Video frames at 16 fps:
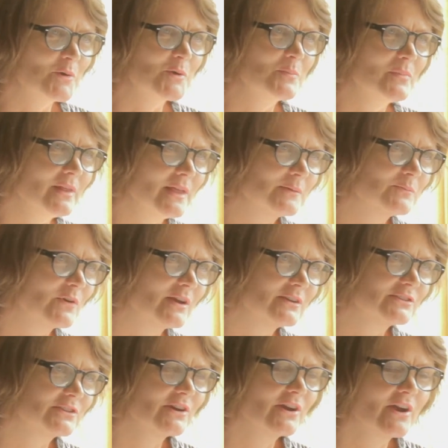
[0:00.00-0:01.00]
lower
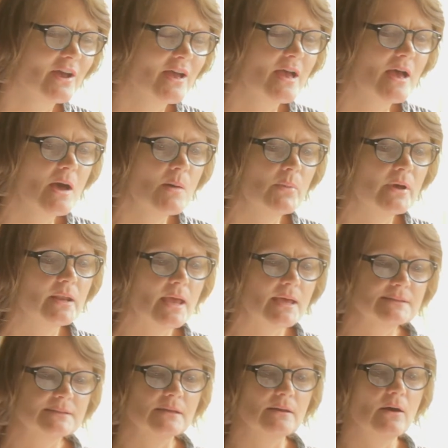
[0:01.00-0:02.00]
blood pressure.
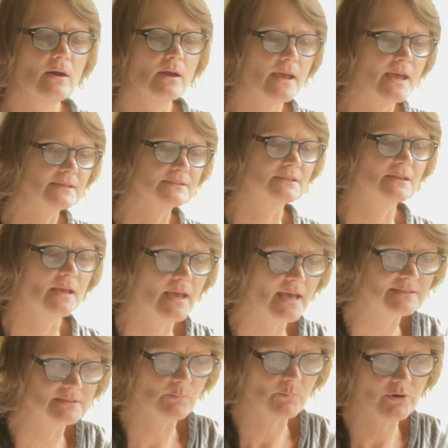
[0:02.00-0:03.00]
But
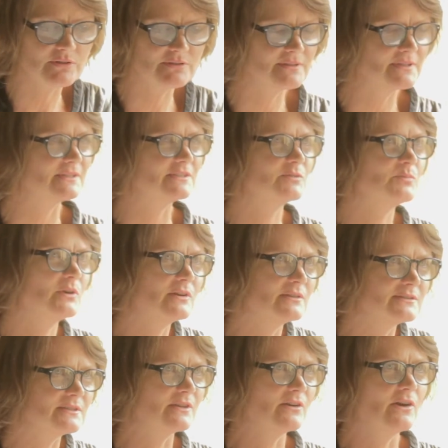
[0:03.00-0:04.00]
as a person
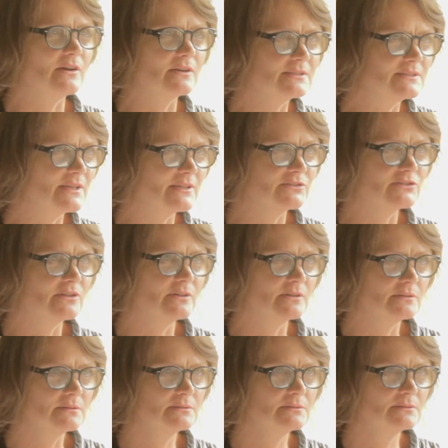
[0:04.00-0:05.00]
experiencing
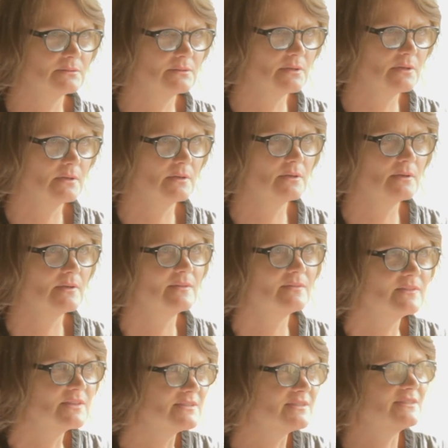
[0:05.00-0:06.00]
architecture,
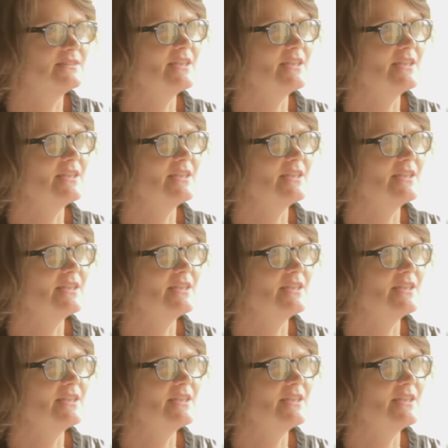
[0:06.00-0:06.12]
the